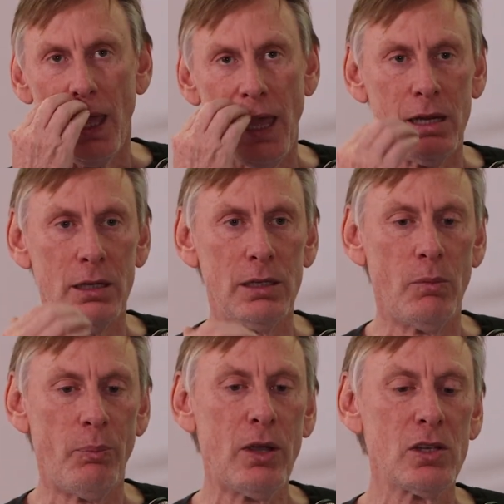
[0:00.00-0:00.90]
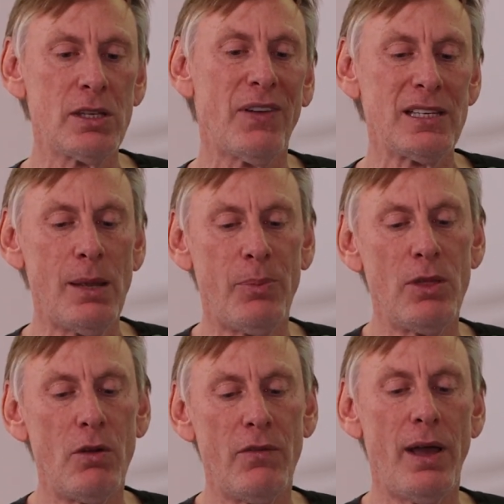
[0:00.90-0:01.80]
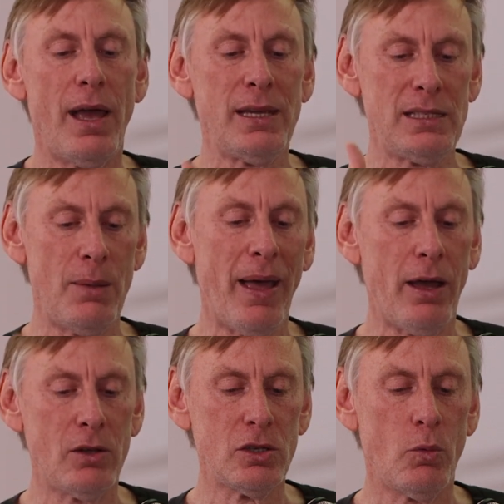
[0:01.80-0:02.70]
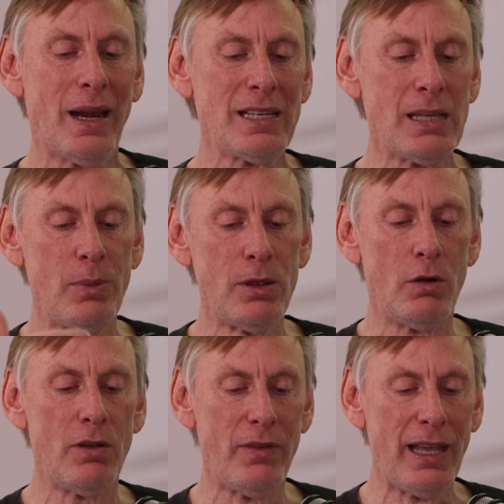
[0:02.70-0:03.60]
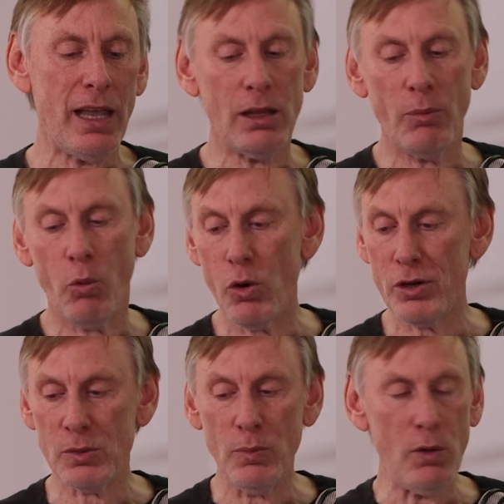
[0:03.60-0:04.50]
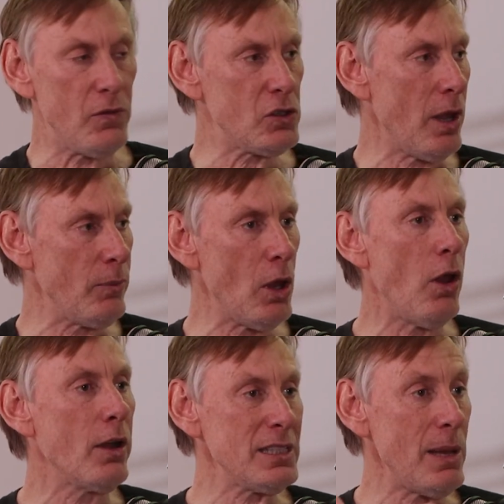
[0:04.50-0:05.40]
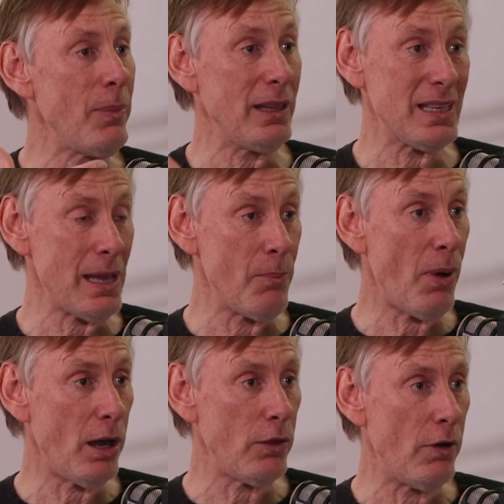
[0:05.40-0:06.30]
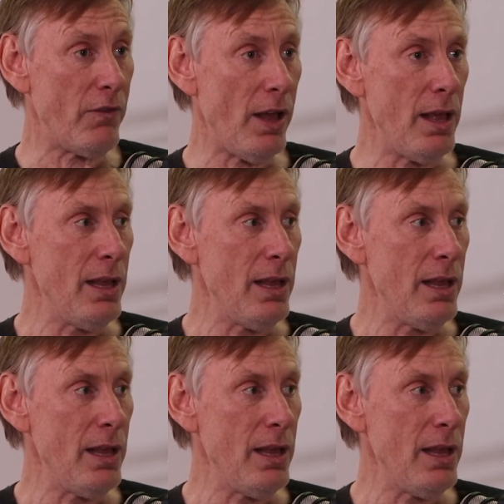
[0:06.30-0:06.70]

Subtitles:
And because if I step in the river, I step out. When I step in the river again, the water's moved, so I'm no longer stepping in the same part of the river.